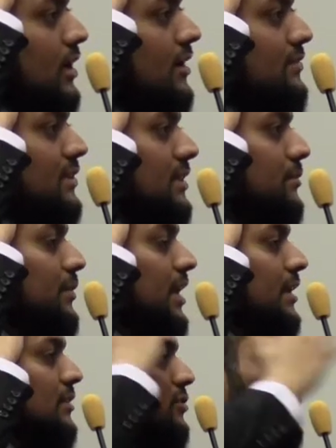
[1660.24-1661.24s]
you have in the
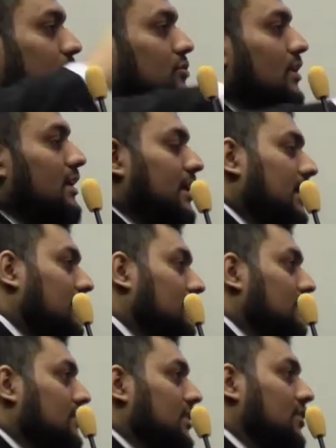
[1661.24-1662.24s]
brain you are
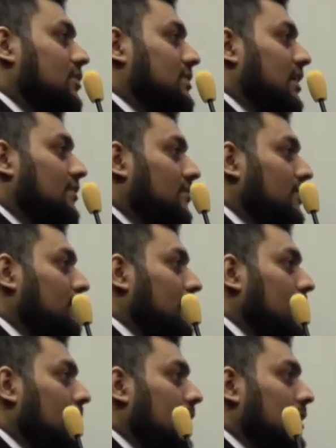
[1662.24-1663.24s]
taking with yourself.
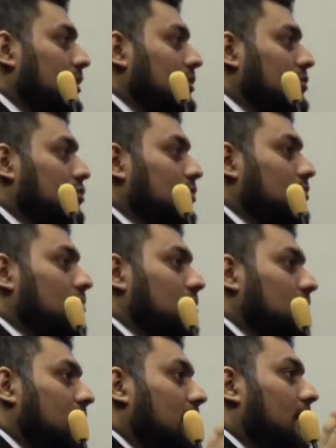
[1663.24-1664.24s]
So
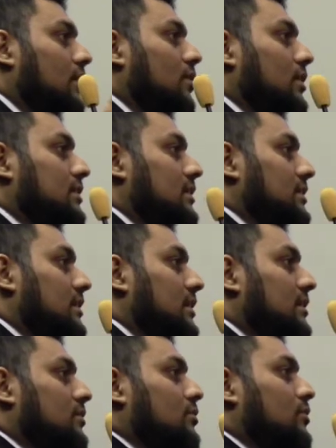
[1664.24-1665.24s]
there are knowledge
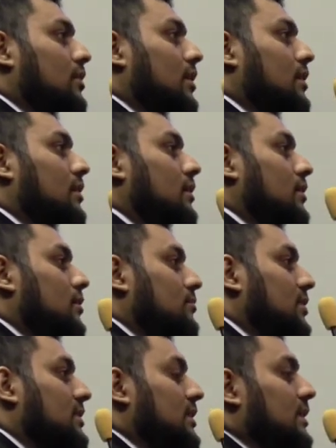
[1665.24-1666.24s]
engineers who are
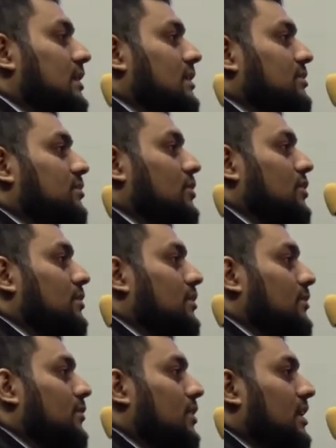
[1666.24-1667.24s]
basically
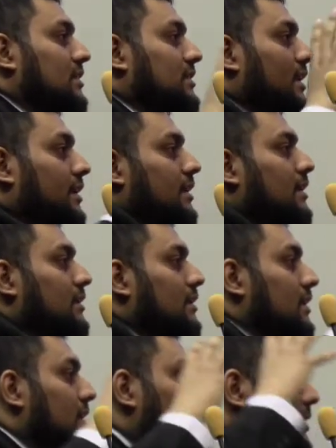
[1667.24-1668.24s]
responsible for extracting
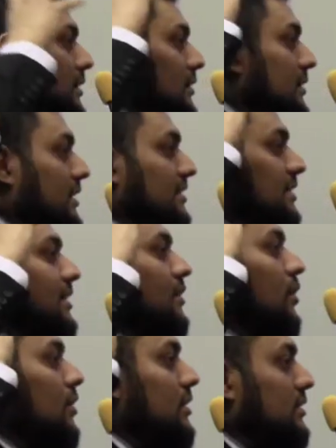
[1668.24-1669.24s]
the
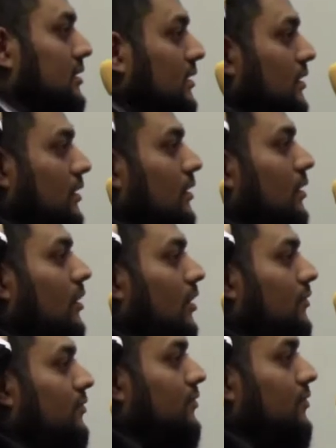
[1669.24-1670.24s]
tacit knowledge
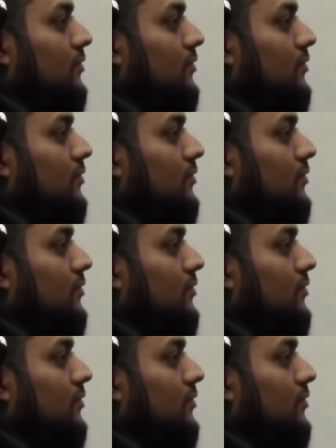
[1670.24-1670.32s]
of